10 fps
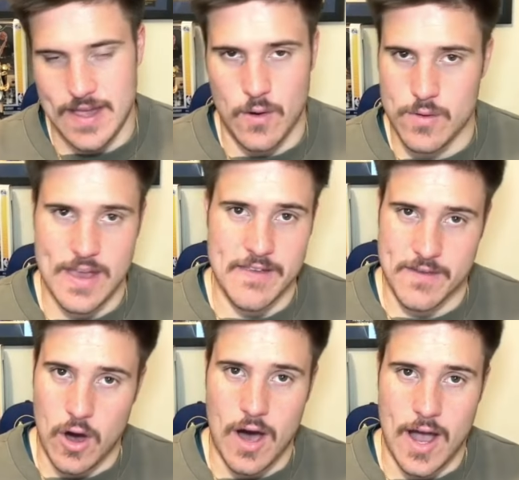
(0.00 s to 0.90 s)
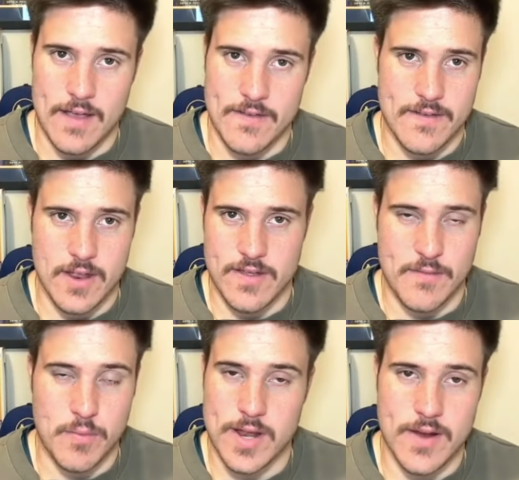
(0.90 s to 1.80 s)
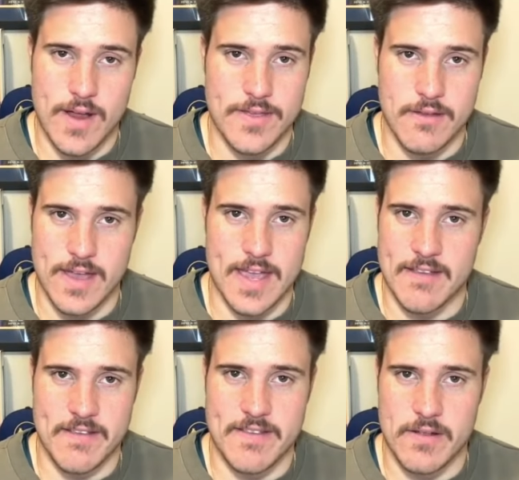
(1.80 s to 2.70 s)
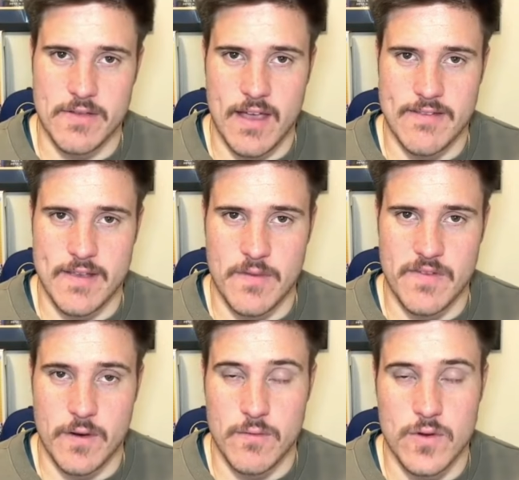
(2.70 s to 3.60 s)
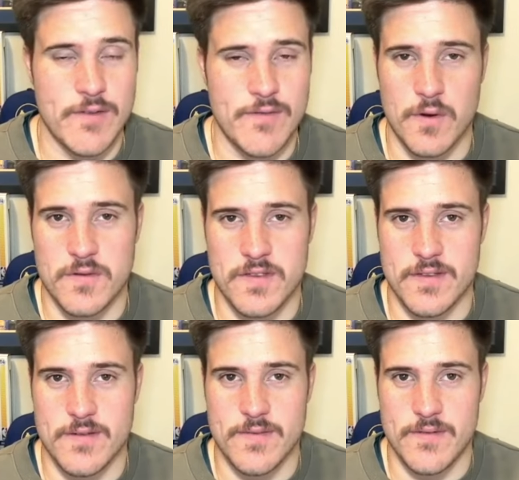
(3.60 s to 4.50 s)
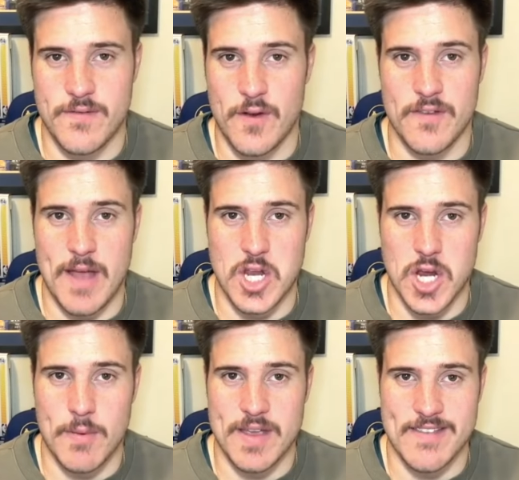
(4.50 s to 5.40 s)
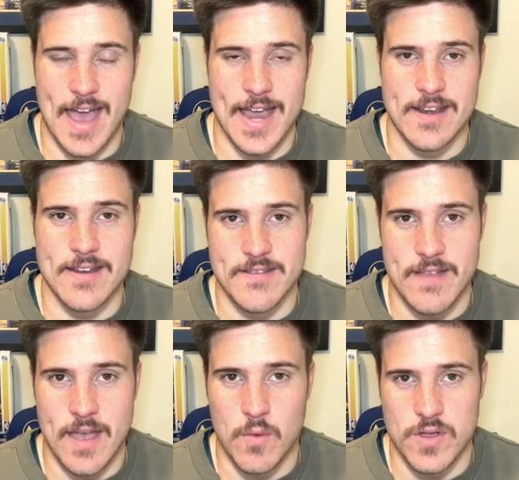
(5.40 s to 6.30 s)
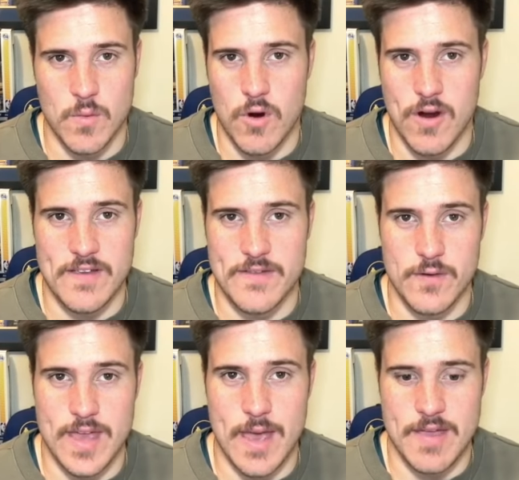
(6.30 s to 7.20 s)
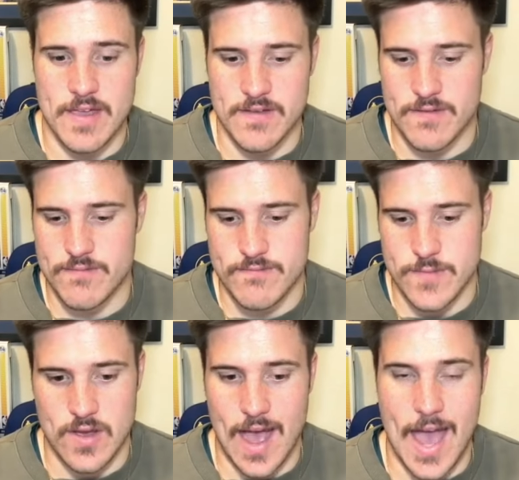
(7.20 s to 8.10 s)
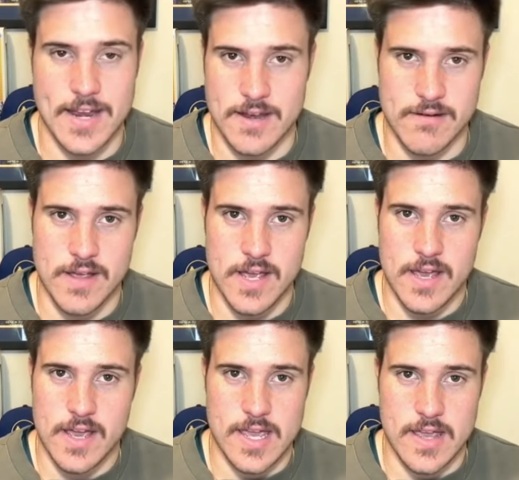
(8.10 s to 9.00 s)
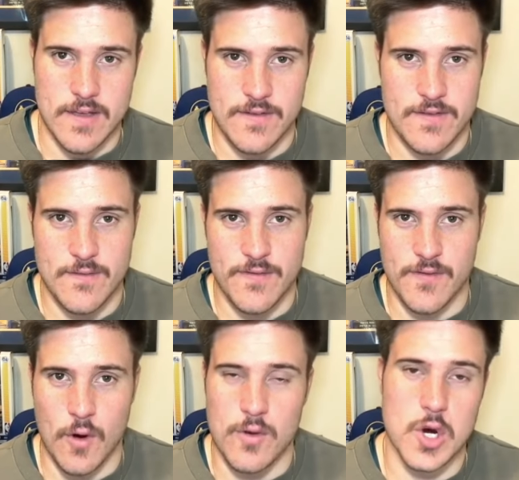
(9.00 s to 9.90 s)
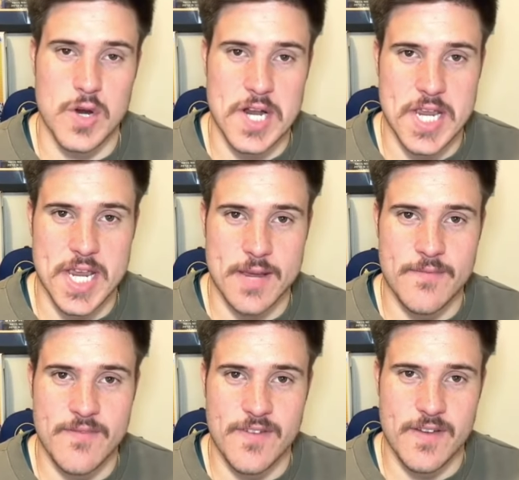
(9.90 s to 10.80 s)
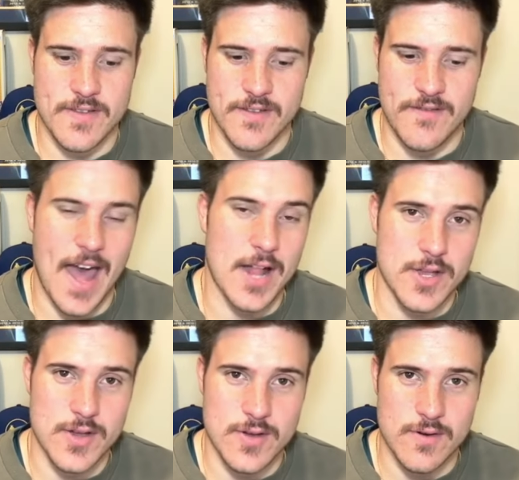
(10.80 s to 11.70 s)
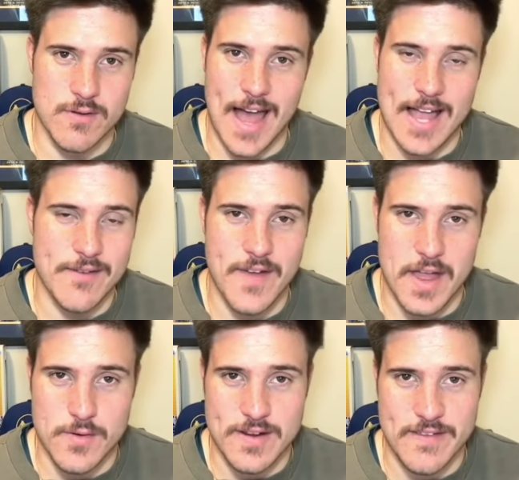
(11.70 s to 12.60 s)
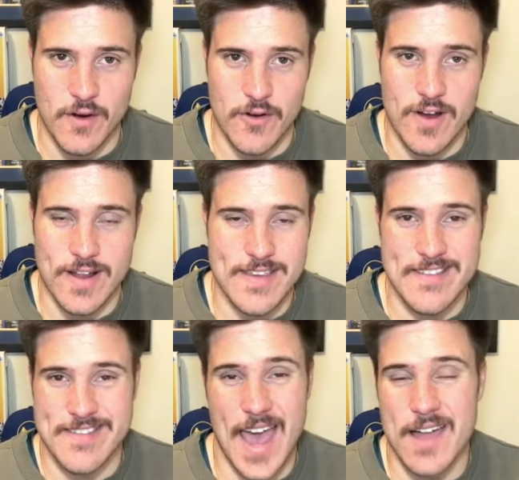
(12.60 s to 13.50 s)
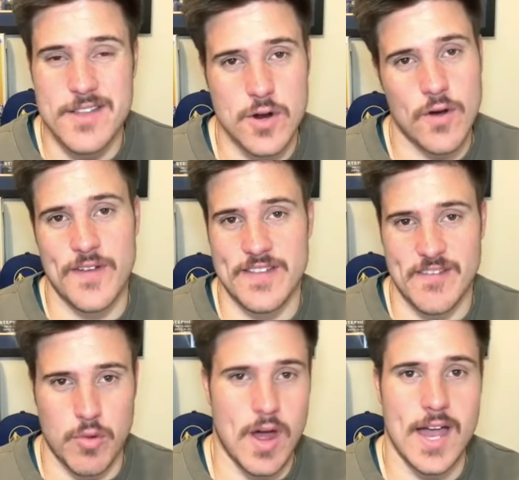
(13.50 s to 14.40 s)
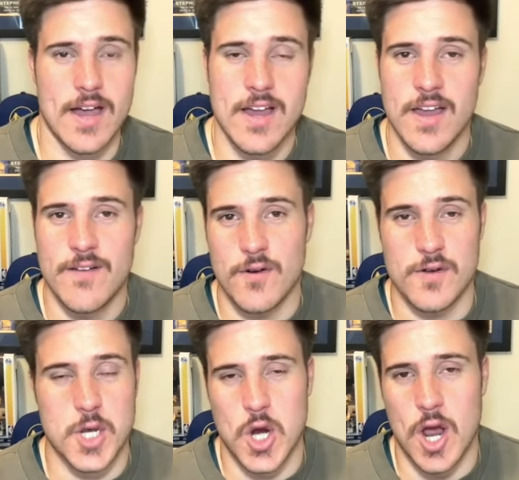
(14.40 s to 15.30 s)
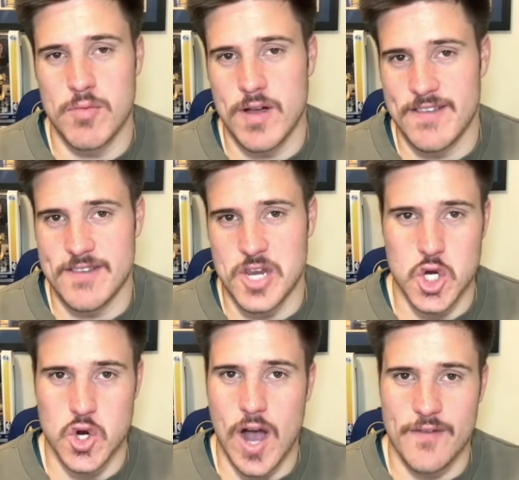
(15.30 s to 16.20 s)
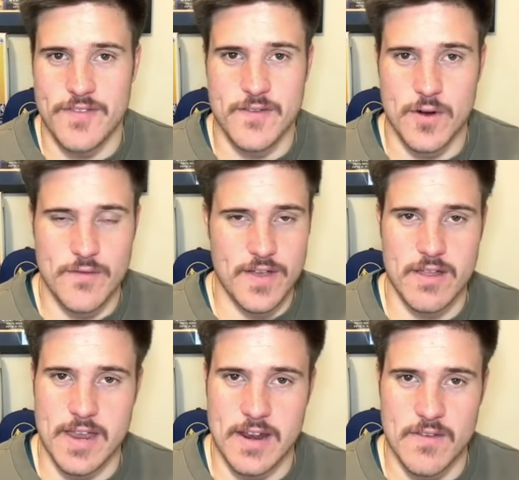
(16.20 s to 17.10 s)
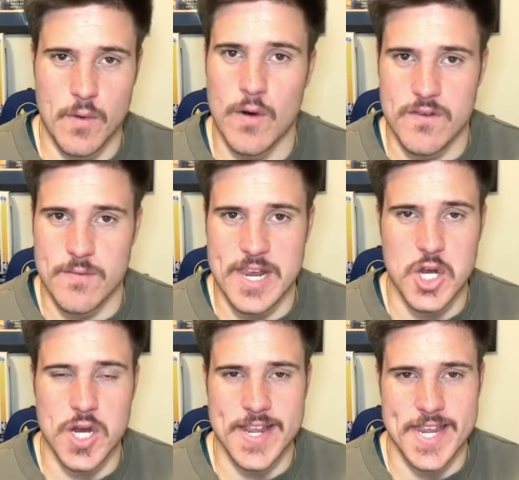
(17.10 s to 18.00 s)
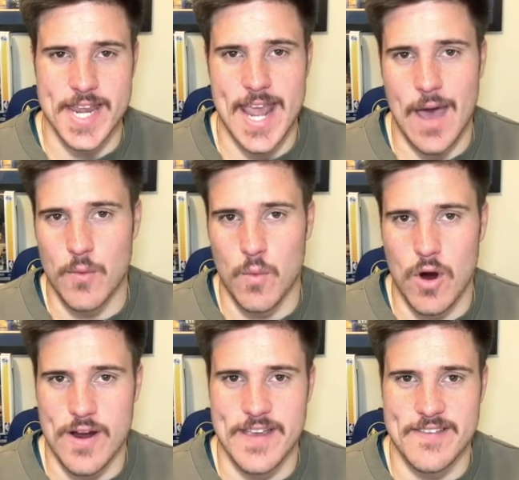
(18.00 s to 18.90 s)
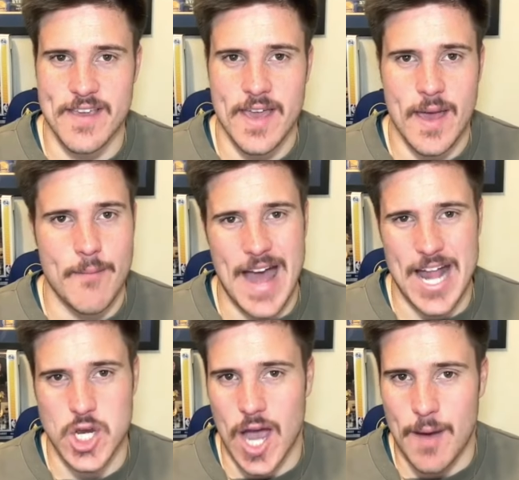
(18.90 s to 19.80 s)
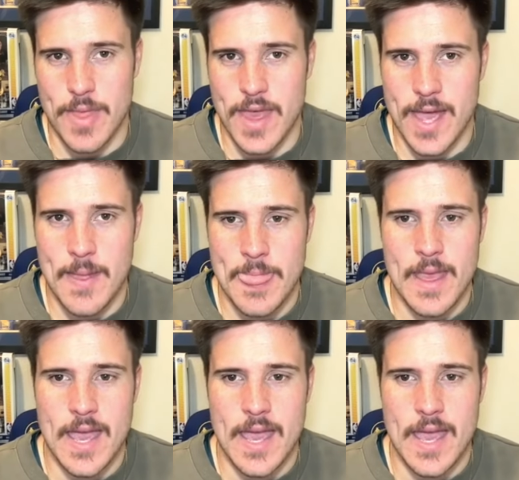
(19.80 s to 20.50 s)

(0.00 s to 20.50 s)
All these guys, you know, there's plenty around the league, as I said on last episode. Looking forward to the first matchup against Ayton and what the Warriors do there, because, you know, Ayton is, for all the criticism for the value or lack of value in his contract, he's a talented offensive player. Of course, Trailblazers just drafted Donovan Clingan as well, so it'll be interesting to see how the Warriors match up there.